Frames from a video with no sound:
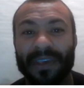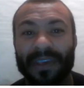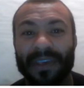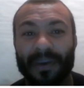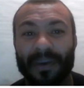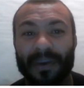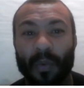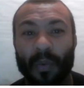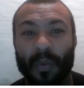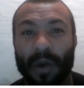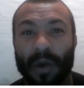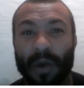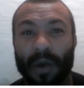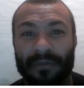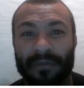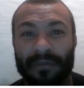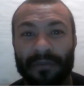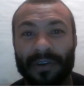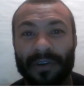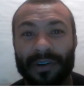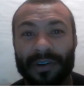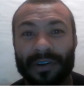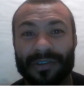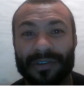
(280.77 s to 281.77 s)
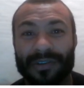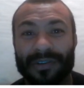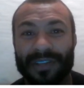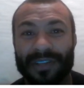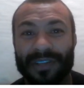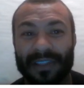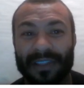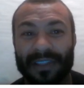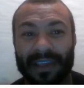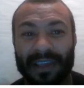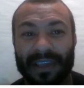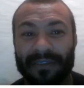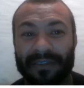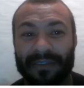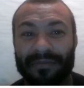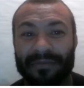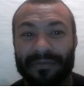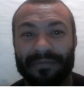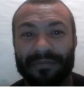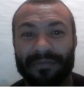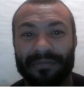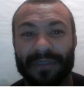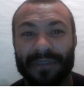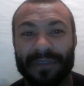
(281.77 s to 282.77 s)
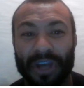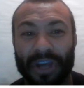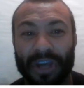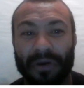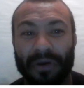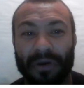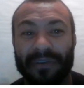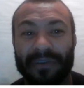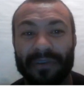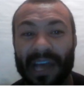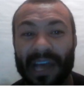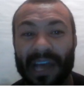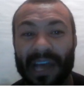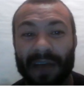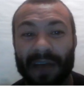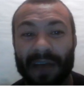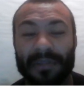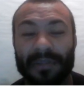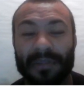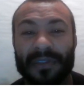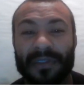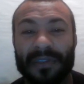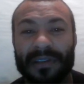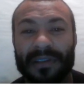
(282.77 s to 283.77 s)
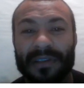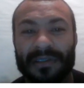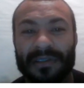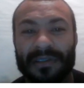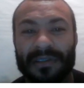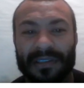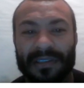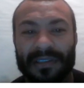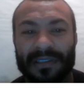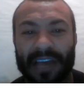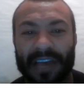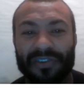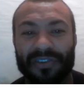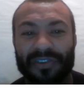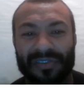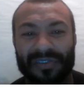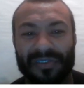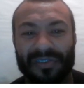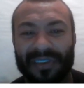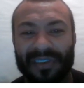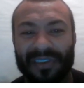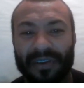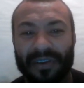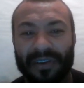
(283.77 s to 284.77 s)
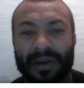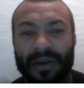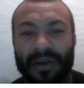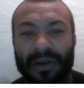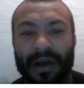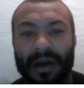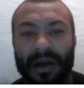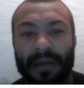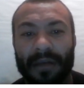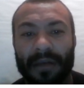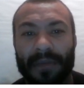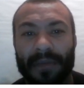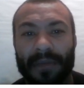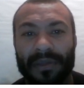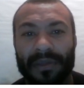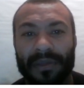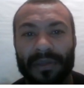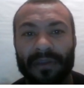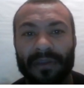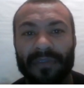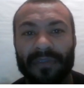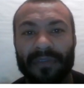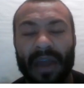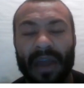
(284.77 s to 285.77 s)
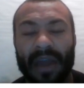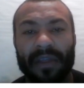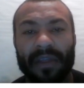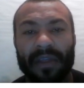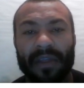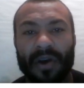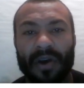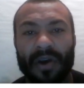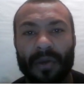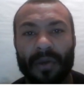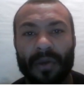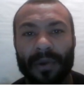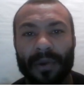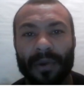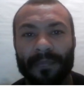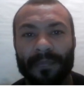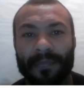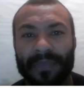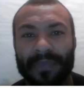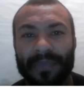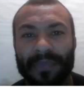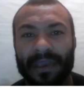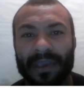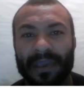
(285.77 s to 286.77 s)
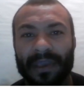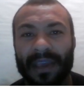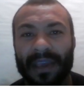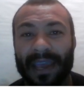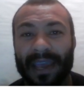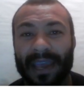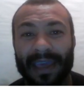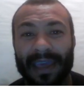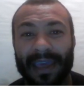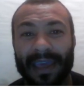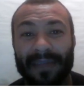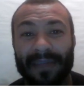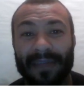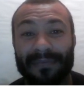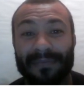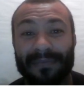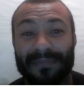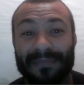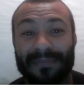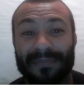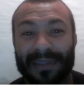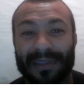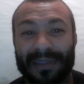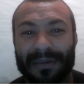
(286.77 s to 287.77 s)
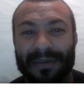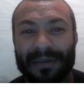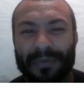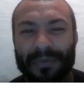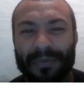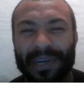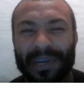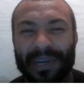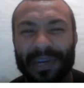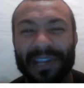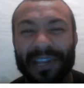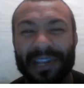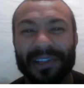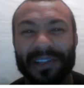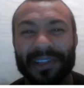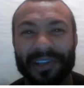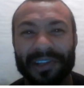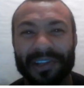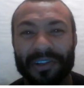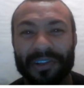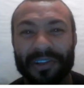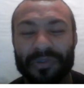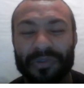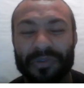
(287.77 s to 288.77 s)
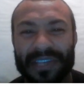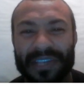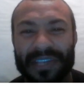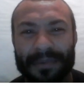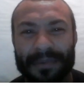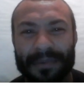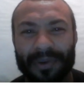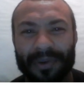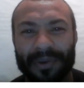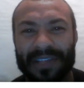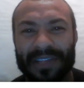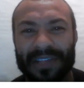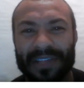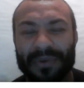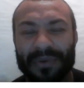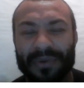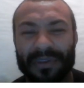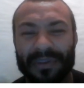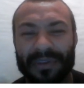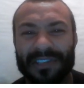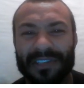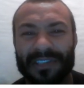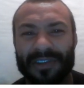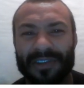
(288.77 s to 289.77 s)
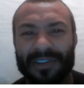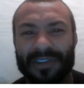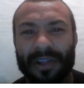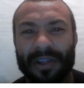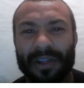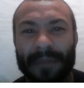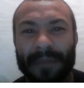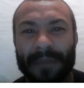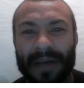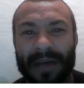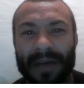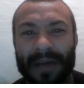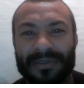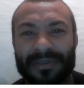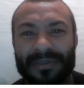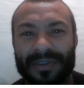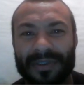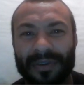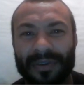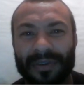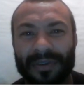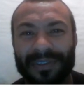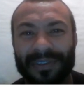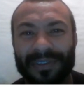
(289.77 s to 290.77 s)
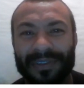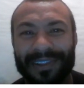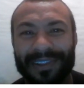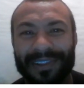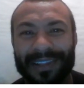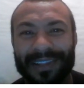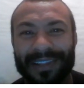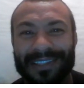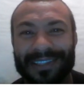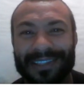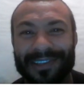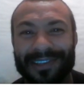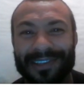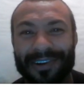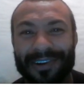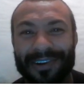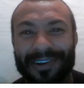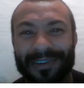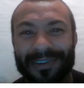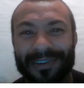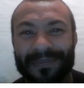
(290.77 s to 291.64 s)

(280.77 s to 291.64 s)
one verse, and they've adopted this Sadducee method of counting the Omer, and we need to look a little deeper. That's what this is all about. So let's look.